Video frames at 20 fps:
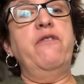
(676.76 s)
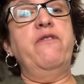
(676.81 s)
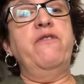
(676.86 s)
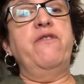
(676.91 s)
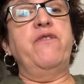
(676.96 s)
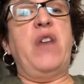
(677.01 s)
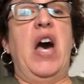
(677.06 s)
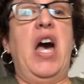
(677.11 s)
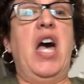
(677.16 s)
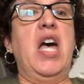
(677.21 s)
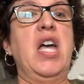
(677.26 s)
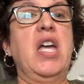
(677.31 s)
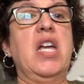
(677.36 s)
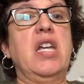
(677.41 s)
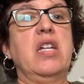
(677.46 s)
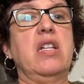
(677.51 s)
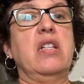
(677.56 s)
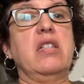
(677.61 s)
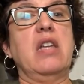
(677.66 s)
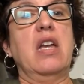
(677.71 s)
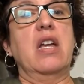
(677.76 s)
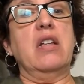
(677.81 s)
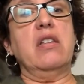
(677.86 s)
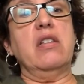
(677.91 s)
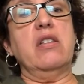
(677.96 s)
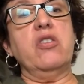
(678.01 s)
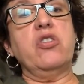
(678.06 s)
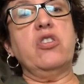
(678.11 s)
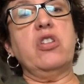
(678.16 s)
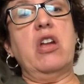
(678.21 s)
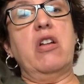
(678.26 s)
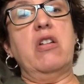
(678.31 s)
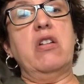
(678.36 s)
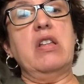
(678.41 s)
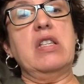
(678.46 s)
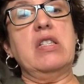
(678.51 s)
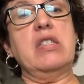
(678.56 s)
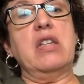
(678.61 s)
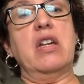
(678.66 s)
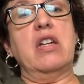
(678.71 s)
Fine, Tantalus shouted,
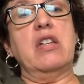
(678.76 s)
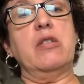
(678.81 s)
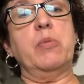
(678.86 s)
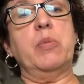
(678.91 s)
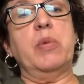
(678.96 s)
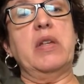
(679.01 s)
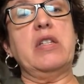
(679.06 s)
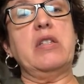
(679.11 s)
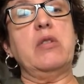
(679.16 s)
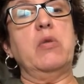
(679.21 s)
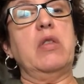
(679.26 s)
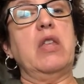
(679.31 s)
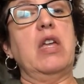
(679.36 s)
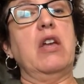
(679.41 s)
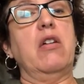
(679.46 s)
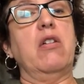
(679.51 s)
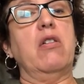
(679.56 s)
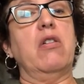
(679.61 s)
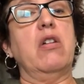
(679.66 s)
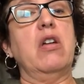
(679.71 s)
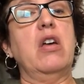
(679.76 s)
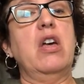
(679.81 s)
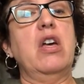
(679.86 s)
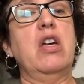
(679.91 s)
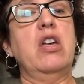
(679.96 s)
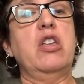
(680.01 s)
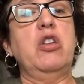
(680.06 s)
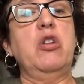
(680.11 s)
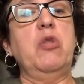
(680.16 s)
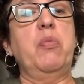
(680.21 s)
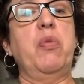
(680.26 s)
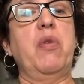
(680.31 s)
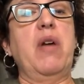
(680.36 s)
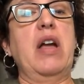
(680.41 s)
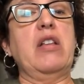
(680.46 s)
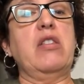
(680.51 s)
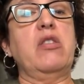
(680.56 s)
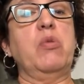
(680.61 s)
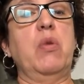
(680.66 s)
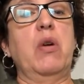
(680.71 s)
his eyes blazing with anger. You
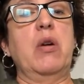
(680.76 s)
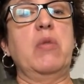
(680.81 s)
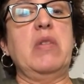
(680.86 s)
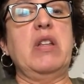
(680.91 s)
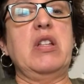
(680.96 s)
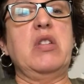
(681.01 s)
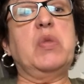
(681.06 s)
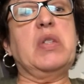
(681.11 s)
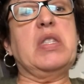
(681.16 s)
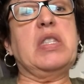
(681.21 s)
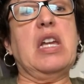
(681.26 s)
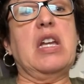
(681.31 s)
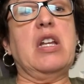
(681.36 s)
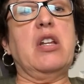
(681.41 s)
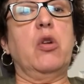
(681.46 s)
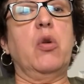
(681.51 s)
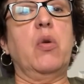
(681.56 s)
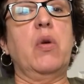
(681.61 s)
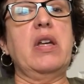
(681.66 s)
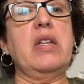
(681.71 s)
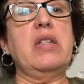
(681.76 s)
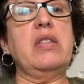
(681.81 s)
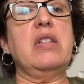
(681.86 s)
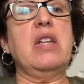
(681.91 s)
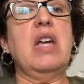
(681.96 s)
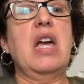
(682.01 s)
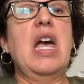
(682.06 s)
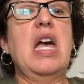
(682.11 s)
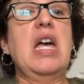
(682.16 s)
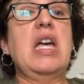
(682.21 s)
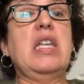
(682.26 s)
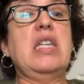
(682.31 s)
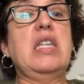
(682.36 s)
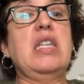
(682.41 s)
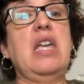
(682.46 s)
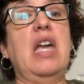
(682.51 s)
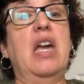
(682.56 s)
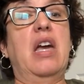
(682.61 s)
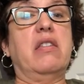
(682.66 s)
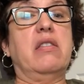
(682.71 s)
brats want me to assign a quest?
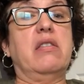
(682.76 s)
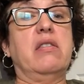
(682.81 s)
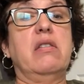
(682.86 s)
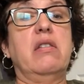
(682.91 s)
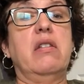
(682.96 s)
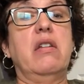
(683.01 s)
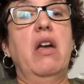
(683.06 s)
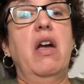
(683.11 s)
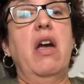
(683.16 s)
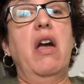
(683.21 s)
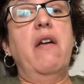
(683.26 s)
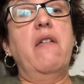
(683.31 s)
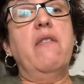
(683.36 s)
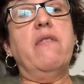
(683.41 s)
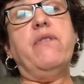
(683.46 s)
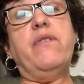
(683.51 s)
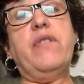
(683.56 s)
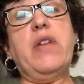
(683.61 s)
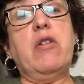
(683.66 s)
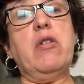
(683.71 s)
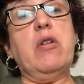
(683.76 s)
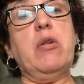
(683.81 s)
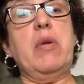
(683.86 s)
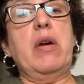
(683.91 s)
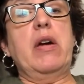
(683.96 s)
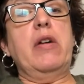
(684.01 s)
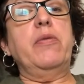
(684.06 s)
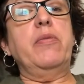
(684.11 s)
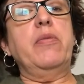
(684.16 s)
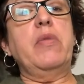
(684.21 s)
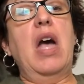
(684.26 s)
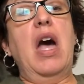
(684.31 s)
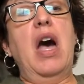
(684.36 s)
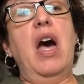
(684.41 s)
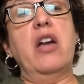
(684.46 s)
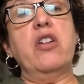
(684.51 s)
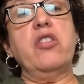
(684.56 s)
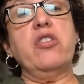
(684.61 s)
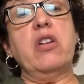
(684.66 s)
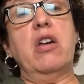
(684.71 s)
Yes. Very well.
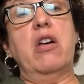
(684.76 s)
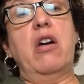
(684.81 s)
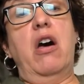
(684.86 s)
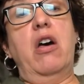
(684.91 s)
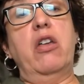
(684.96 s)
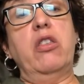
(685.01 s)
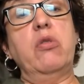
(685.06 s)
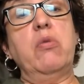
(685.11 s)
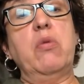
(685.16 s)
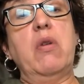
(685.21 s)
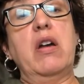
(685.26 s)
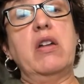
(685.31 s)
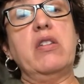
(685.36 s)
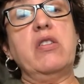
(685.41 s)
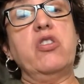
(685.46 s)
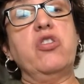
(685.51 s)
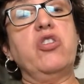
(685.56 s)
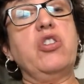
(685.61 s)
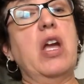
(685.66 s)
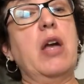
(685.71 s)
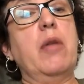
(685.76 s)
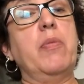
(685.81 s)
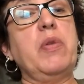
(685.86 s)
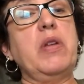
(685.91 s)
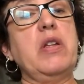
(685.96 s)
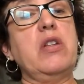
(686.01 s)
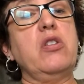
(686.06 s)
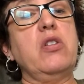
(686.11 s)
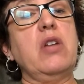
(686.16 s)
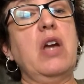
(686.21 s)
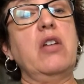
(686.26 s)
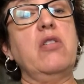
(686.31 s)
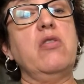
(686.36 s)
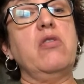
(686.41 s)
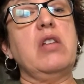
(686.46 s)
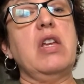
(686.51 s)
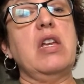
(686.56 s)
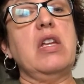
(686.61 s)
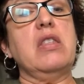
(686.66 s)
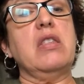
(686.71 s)
I shall authorize a champion to
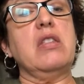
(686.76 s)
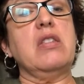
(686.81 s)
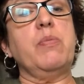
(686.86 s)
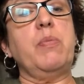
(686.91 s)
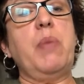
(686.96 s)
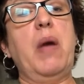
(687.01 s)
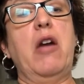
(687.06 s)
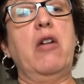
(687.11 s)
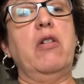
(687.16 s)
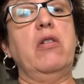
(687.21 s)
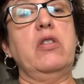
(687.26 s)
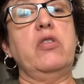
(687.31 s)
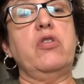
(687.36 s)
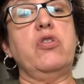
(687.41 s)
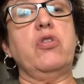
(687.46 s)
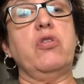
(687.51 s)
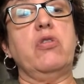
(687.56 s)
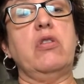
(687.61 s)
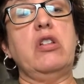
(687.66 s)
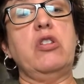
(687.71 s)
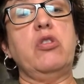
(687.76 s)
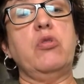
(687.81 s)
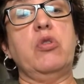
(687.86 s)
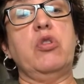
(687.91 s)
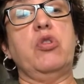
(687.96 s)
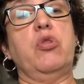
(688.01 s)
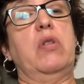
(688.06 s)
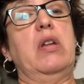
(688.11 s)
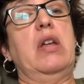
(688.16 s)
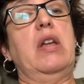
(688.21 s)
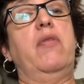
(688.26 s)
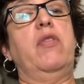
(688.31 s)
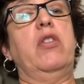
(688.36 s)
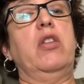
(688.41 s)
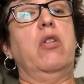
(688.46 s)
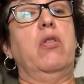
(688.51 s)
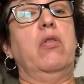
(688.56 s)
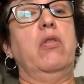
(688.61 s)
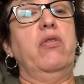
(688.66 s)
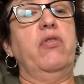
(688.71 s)
undertake this perilous journey to retrieve the
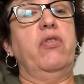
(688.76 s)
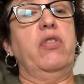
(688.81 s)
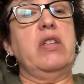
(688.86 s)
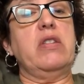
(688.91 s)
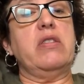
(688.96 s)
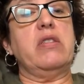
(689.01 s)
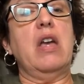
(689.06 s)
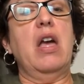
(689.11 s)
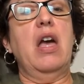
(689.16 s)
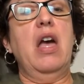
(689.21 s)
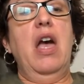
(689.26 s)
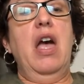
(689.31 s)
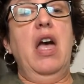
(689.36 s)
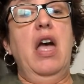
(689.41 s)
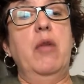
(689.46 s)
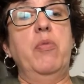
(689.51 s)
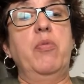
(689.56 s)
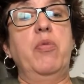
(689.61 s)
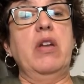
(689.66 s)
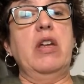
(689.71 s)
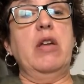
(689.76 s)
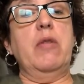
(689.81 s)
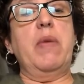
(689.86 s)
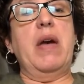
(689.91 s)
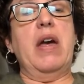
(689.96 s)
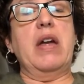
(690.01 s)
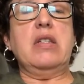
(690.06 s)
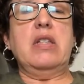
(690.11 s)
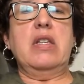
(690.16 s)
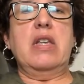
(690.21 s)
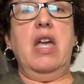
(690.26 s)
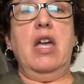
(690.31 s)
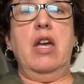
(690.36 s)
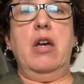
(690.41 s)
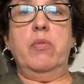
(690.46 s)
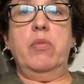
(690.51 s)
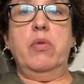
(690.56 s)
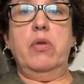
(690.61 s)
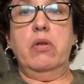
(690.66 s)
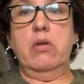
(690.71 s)
Golden Fleece and bring it back to
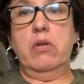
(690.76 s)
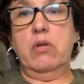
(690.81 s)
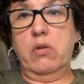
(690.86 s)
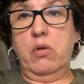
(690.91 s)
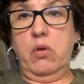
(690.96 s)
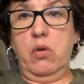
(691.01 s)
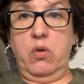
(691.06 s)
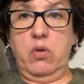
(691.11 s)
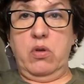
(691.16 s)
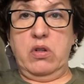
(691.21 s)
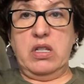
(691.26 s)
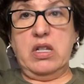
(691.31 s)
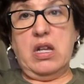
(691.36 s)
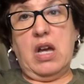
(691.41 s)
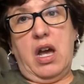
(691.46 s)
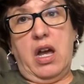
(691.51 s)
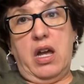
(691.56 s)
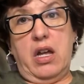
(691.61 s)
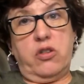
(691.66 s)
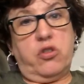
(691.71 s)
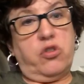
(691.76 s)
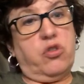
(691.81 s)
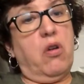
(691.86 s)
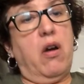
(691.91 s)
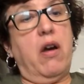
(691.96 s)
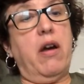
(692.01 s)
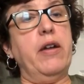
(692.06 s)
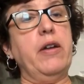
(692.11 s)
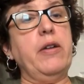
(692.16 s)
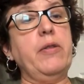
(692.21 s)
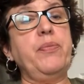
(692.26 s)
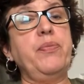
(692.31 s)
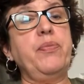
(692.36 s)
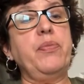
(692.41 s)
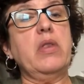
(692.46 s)
camp or die trying.